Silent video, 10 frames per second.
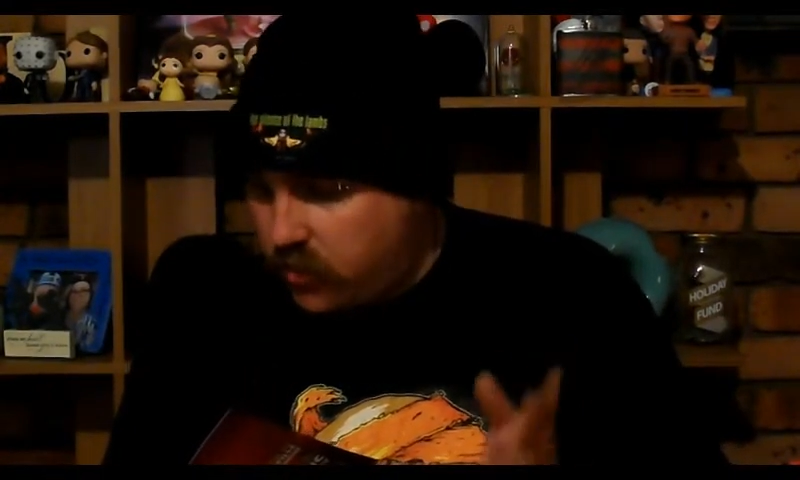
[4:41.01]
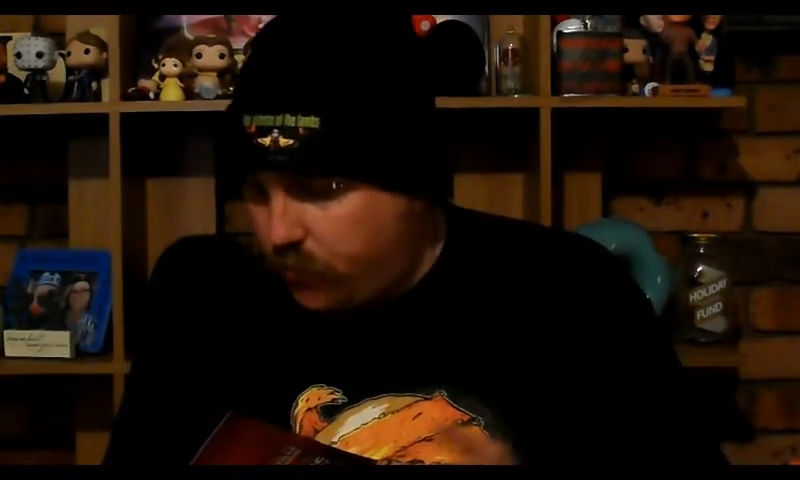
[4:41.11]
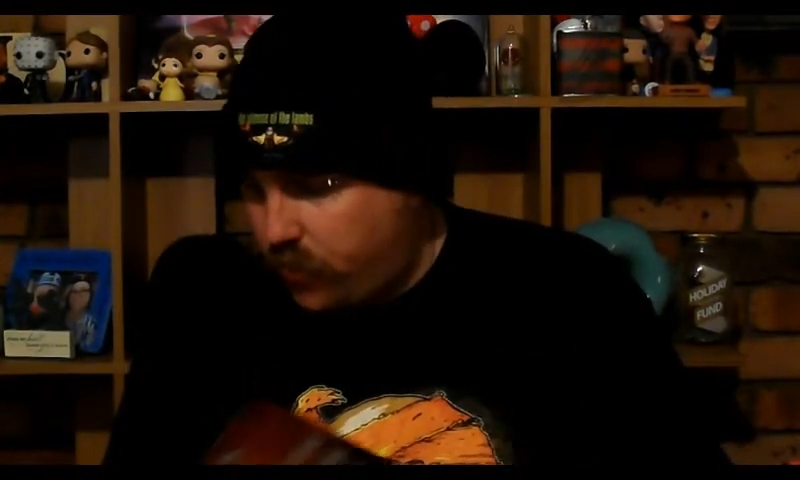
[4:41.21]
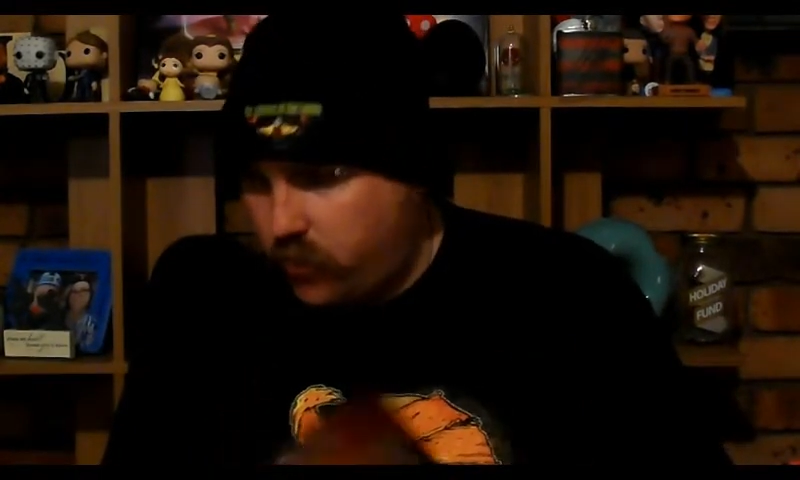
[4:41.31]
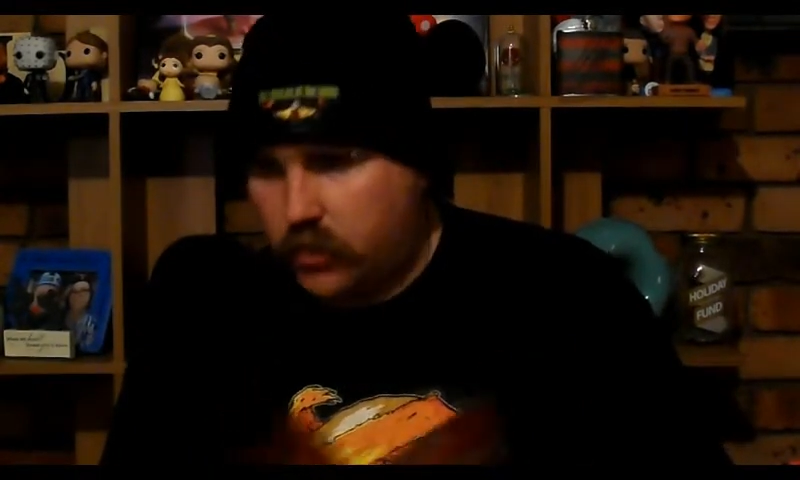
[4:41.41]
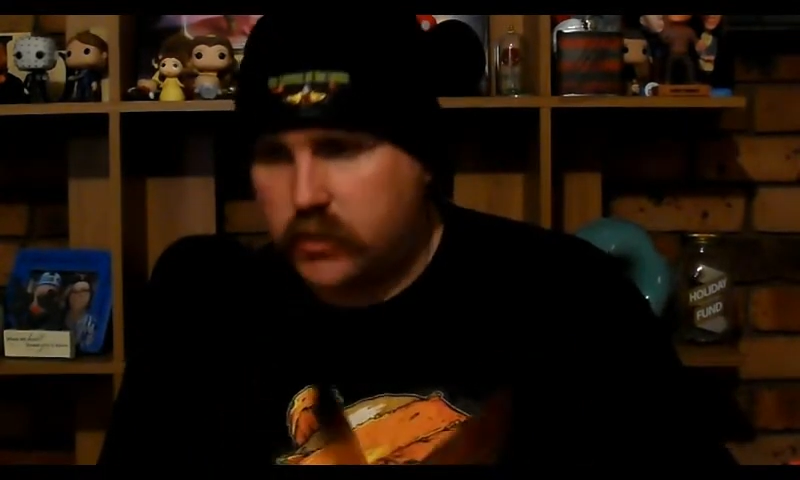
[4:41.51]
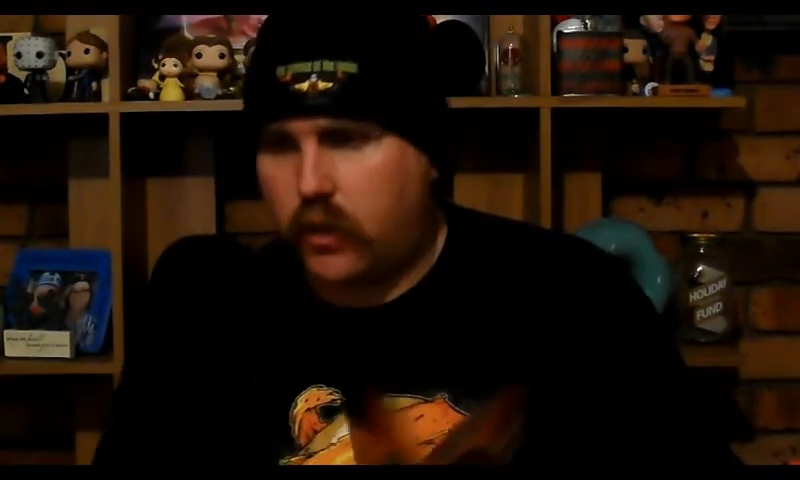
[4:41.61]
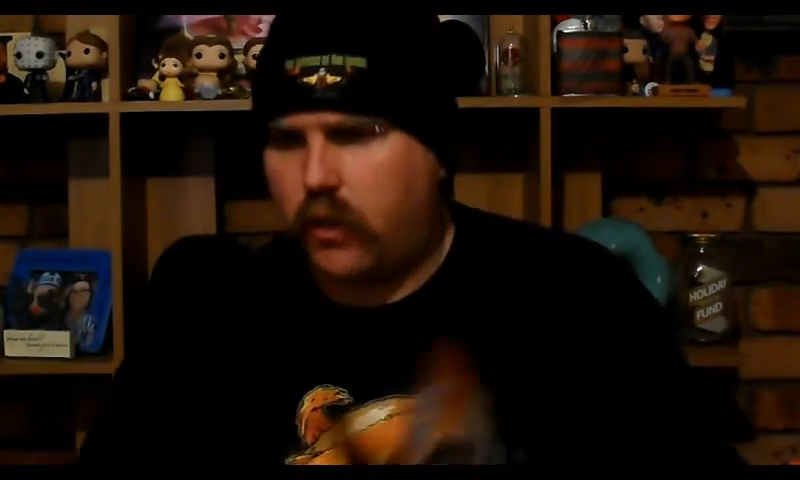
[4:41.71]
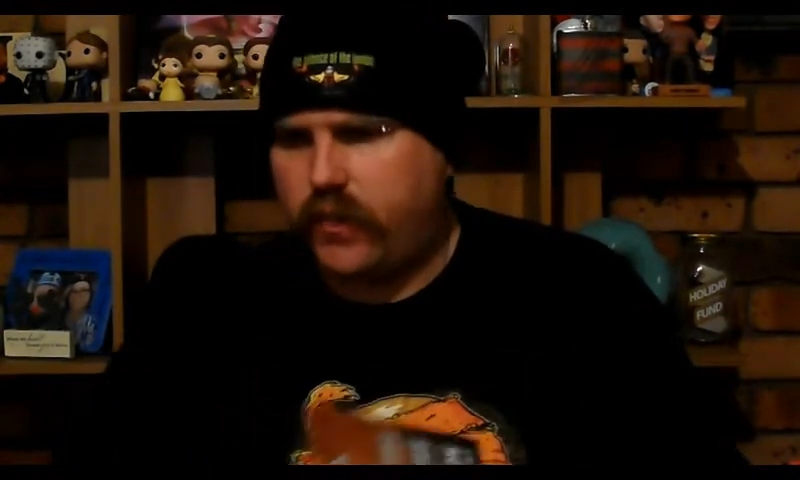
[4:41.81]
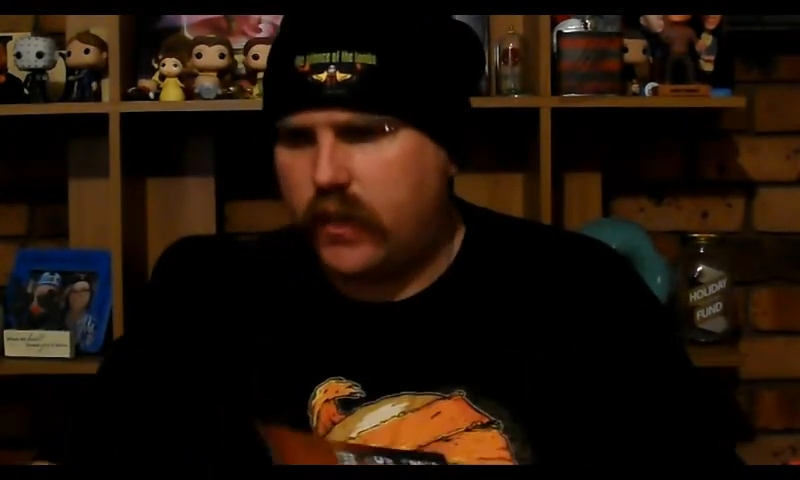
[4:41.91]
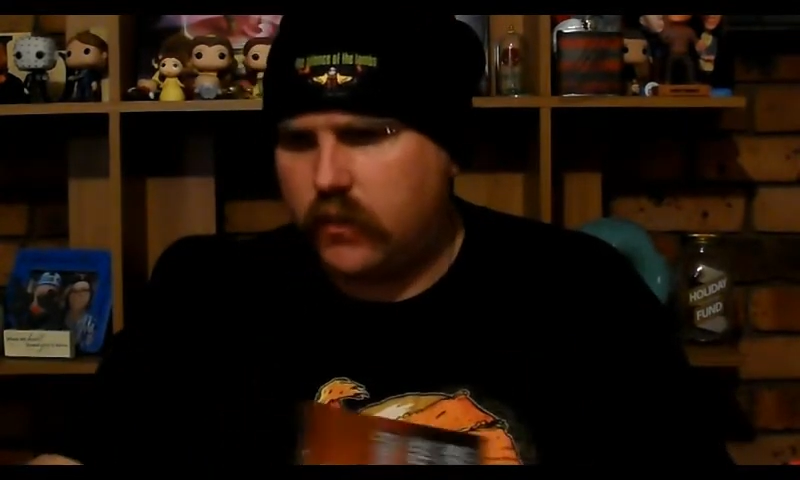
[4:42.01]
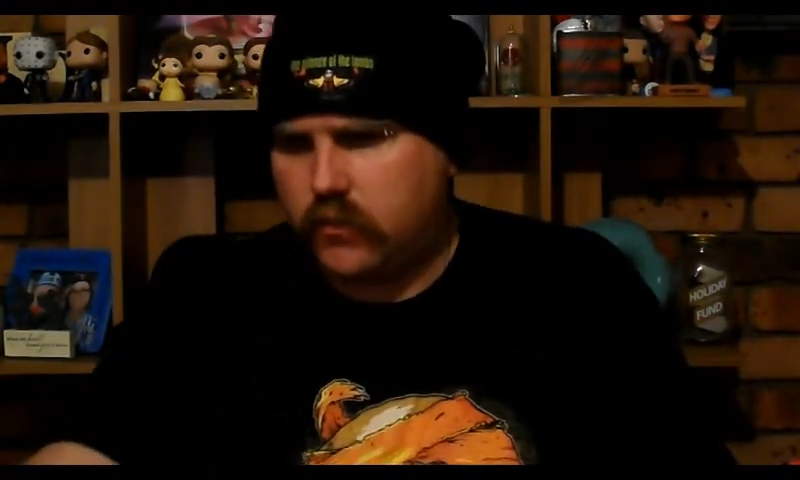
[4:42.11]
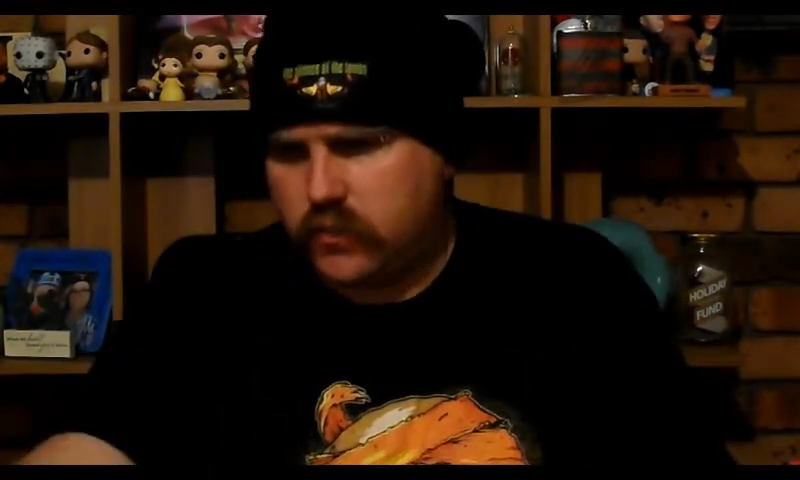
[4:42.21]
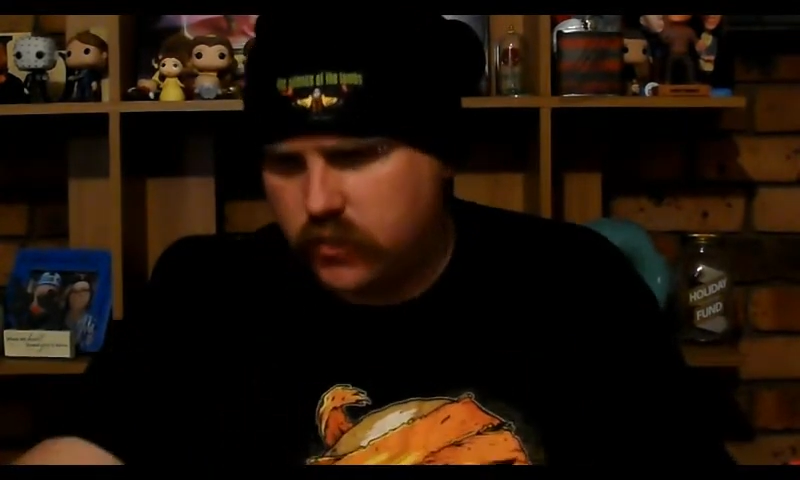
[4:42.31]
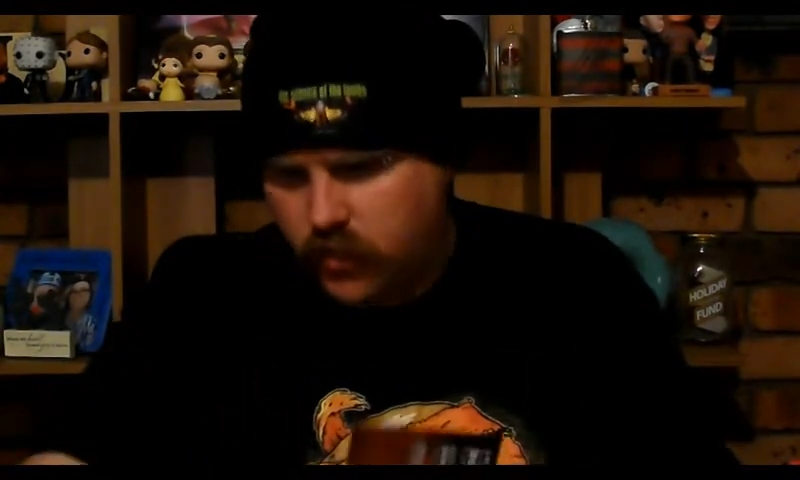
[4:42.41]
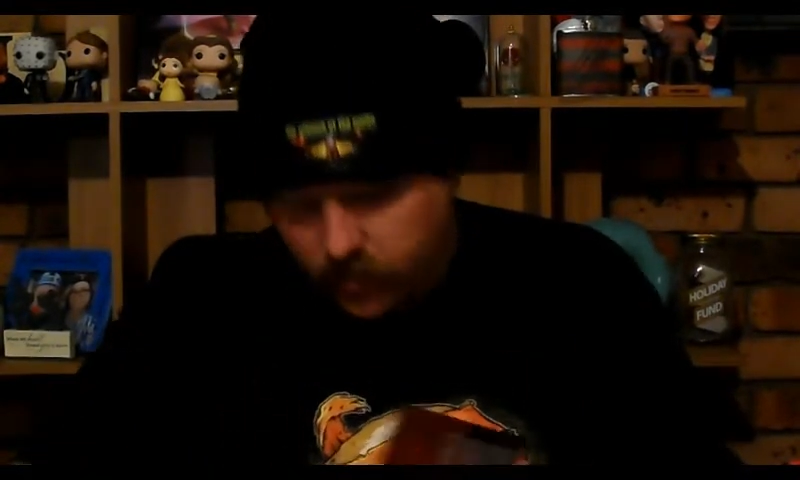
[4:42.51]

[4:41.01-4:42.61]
the Purge. So I think it looks